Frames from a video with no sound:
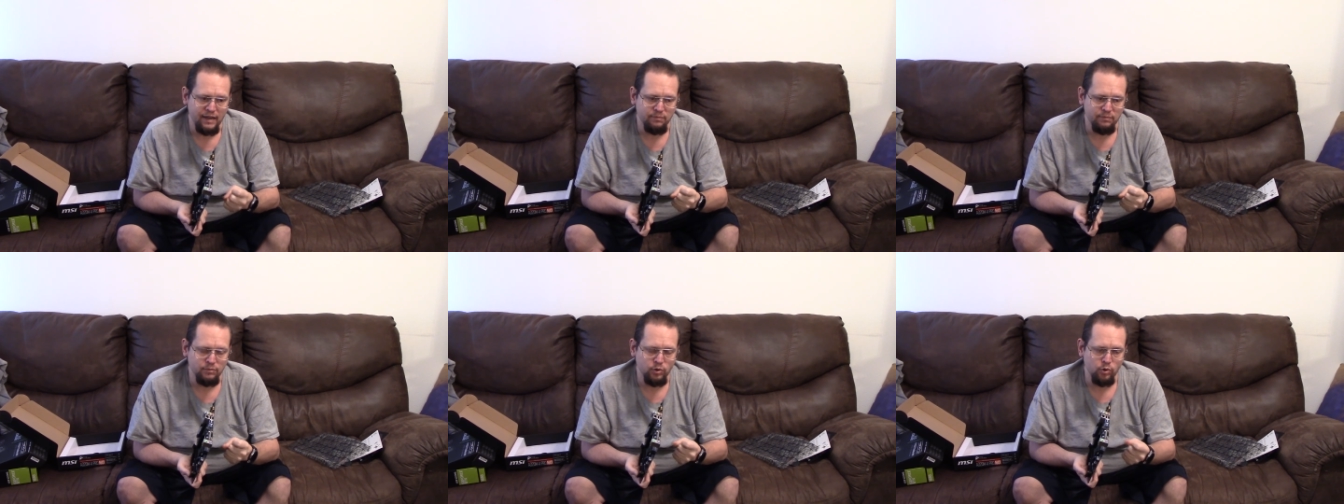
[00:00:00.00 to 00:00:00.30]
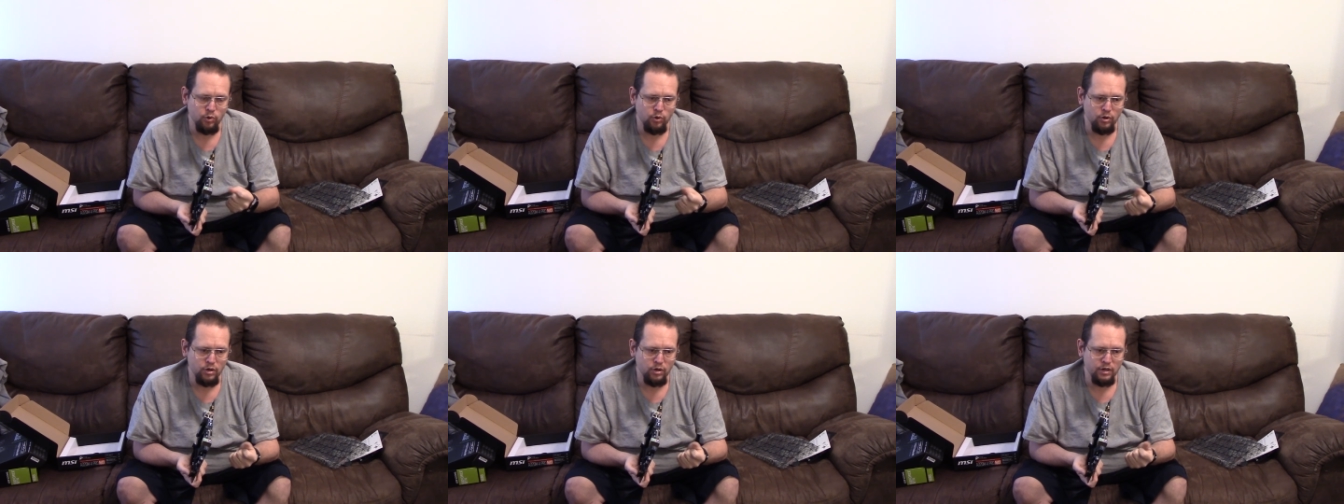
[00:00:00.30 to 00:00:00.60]

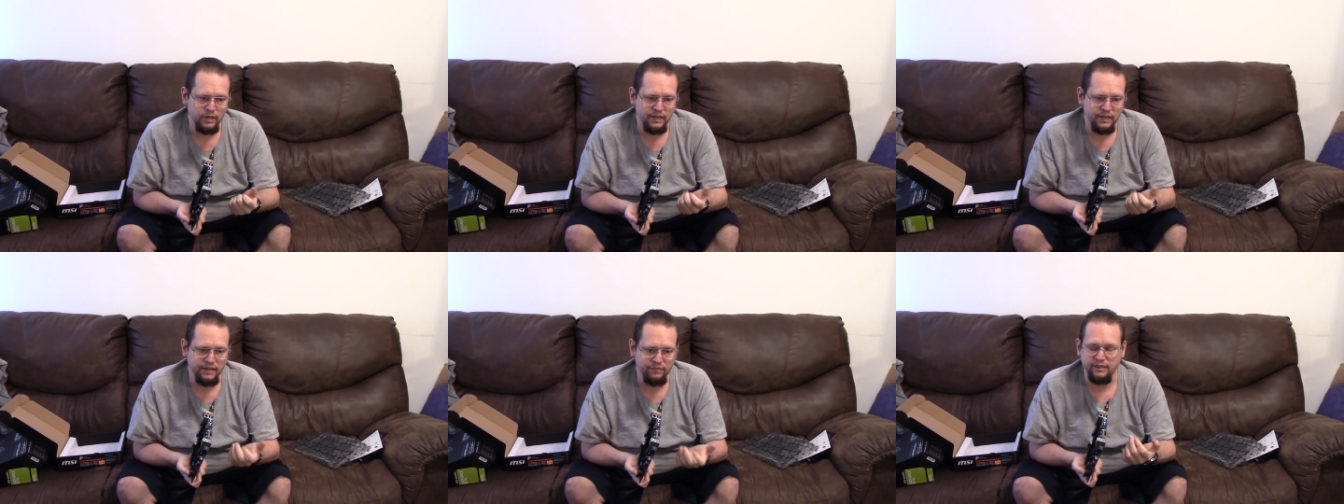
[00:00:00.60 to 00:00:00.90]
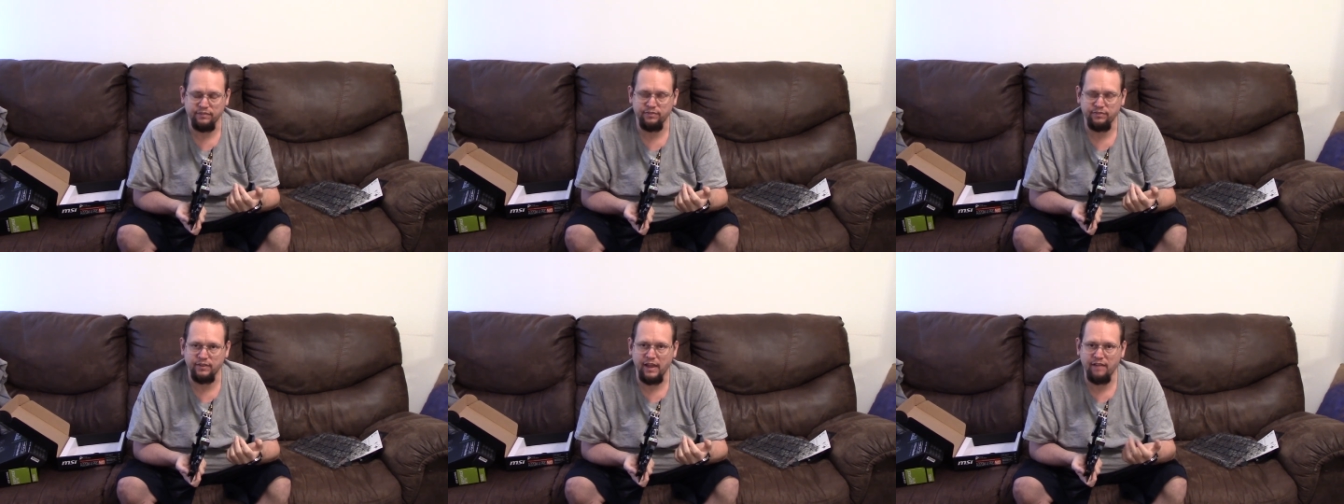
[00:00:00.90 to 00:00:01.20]
or
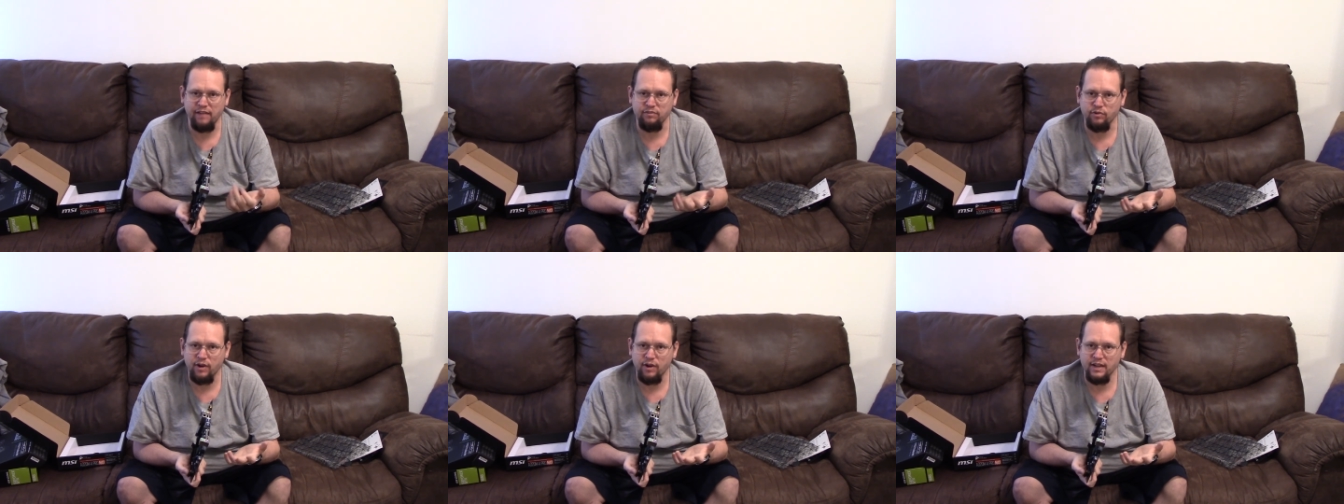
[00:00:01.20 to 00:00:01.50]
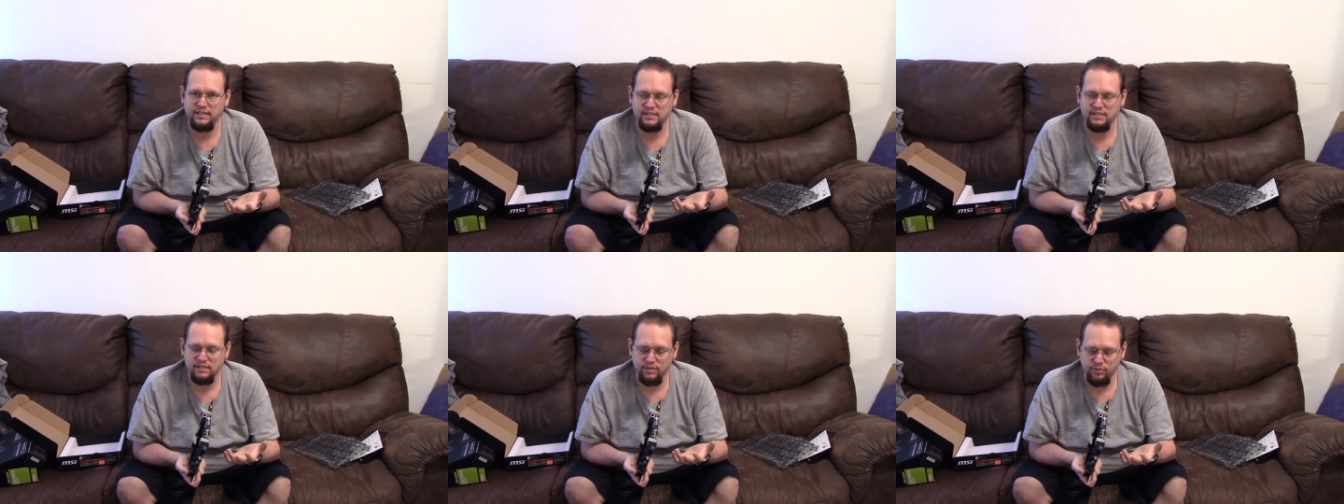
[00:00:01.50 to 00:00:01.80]
if you have a
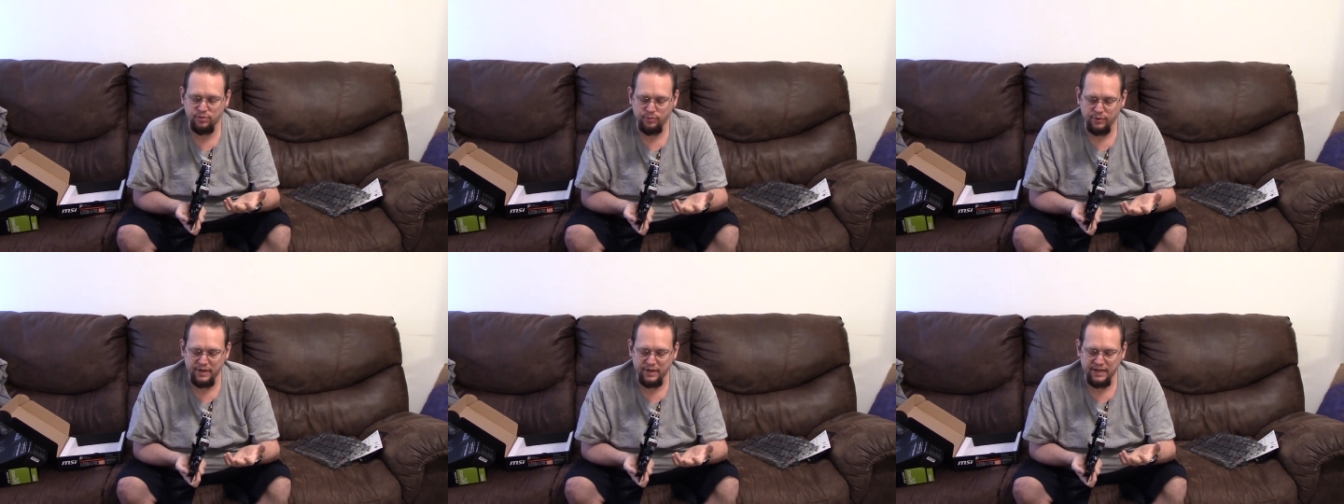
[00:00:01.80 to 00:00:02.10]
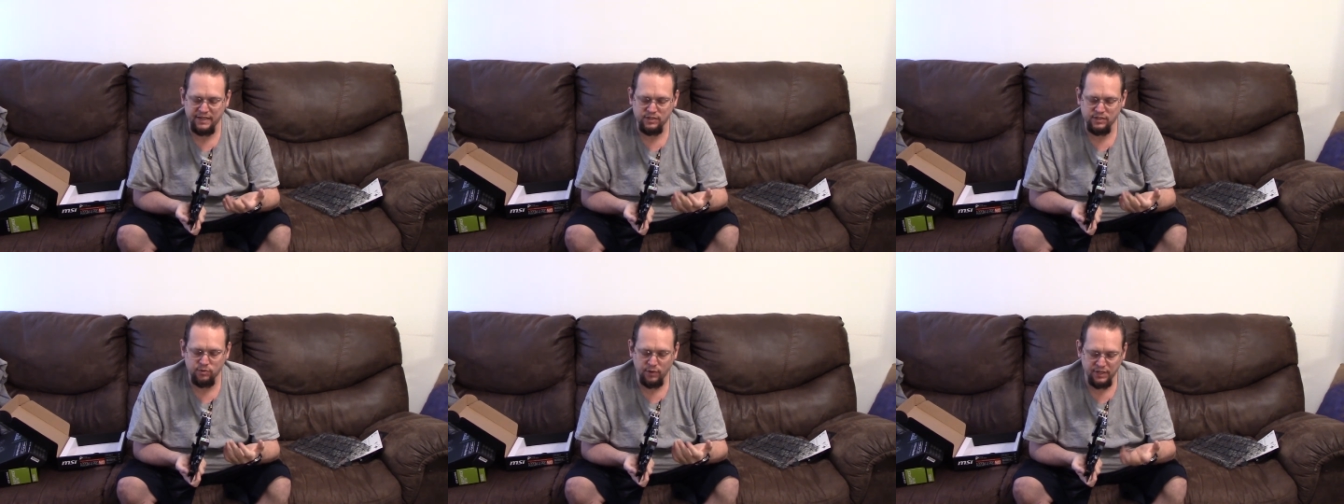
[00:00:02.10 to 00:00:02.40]
Ryzen
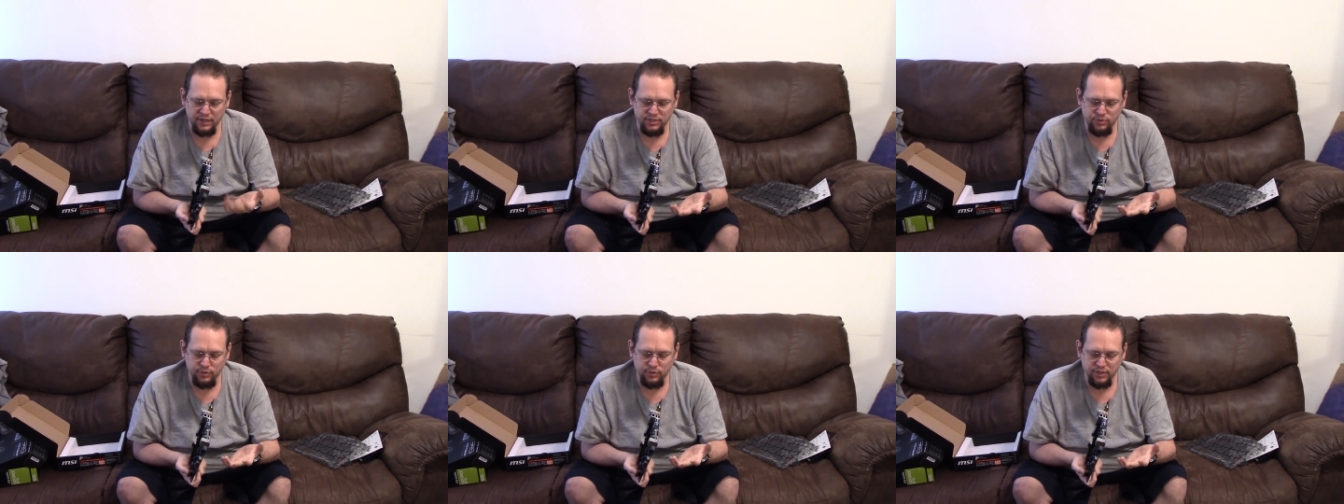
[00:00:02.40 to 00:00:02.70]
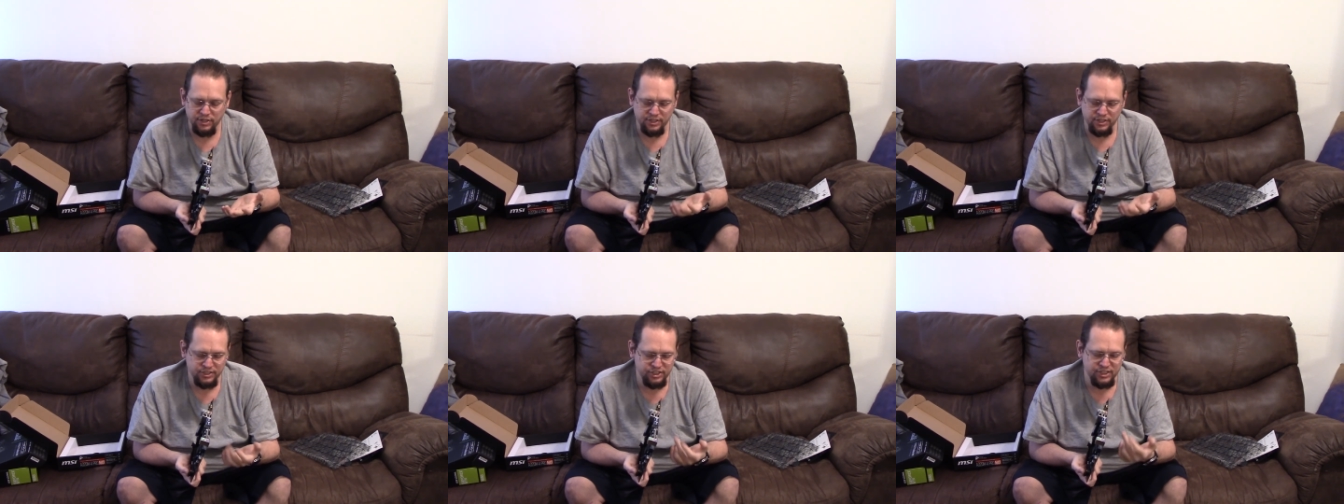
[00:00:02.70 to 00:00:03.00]
3
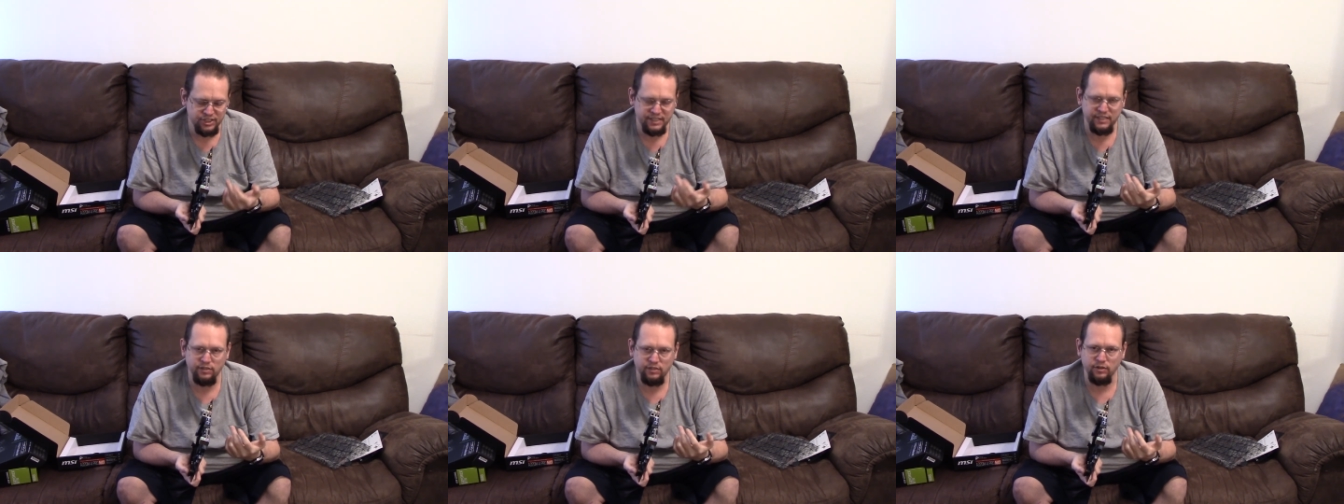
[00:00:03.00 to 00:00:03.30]
2200G